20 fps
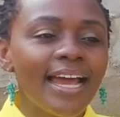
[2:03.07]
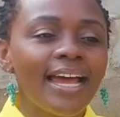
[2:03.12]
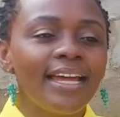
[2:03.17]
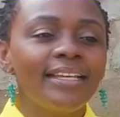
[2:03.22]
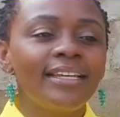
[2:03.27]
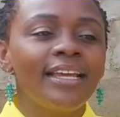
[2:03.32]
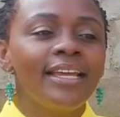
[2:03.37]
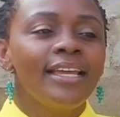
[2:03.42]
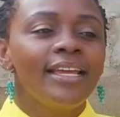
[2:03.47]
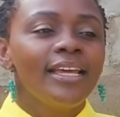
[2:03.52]

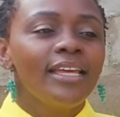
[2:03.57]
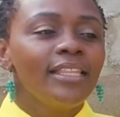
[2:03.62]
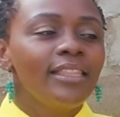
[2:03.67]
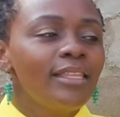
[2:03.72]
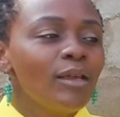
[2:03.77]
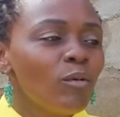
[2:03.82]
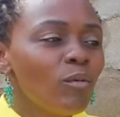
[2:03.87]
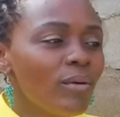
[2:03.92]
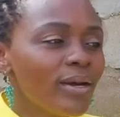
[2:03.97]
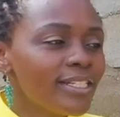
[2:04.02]
And
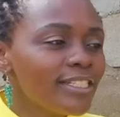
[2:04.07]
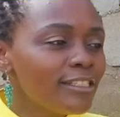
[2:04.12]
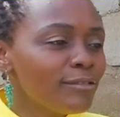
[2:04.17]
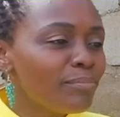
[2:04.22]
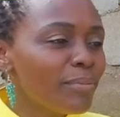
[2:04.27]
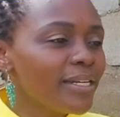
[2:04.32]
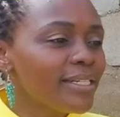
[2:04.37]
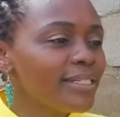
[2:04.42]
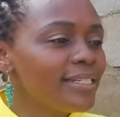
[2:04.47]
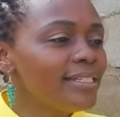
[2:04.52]
the worst
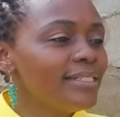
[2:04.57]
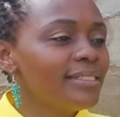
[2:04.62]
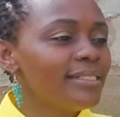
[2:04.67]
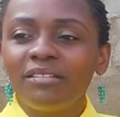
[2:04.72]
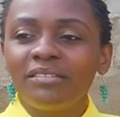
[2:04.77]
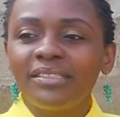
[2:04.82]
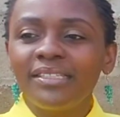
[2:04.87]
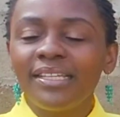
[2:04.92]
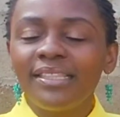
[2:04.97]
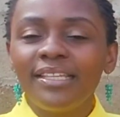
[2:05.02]
part is
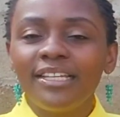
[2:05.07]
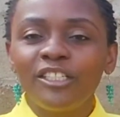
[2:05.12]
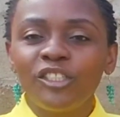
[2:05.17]
also the